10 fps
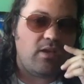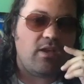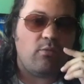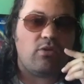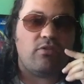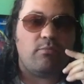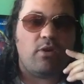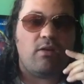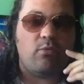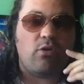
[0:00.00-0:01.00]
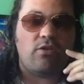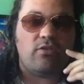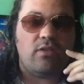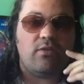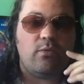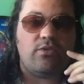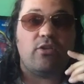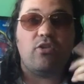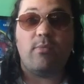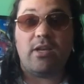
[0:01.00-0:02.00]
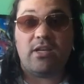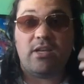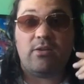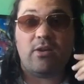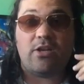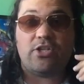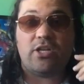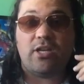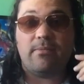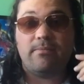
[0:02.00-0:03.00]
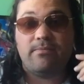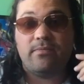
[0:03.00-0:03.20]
I wonder if Moe is living with Kagome and Inuyasha.